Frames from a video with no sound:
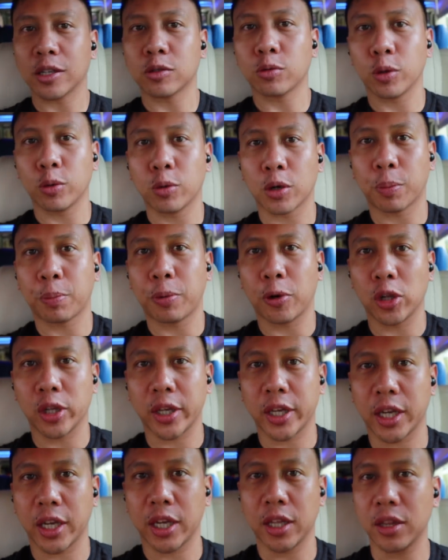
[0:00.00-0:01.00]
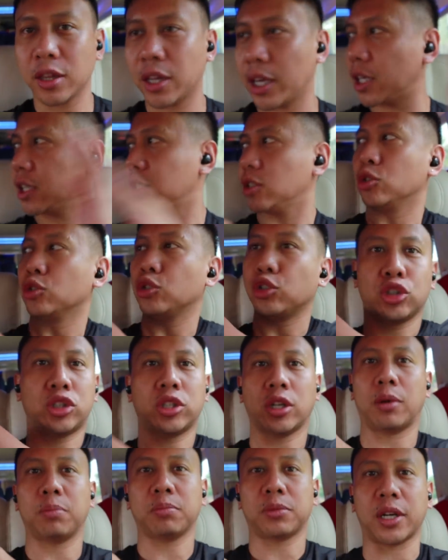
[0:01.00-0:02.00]
as we were pulling in, they
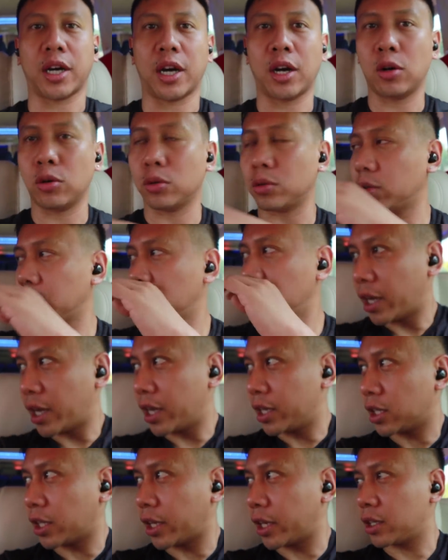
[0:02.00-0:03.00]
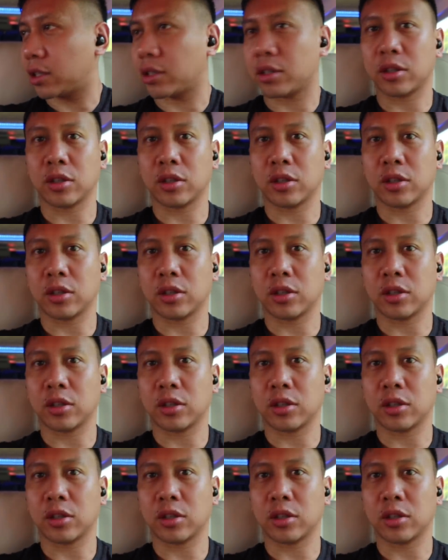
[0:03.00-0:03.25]
jumped out and like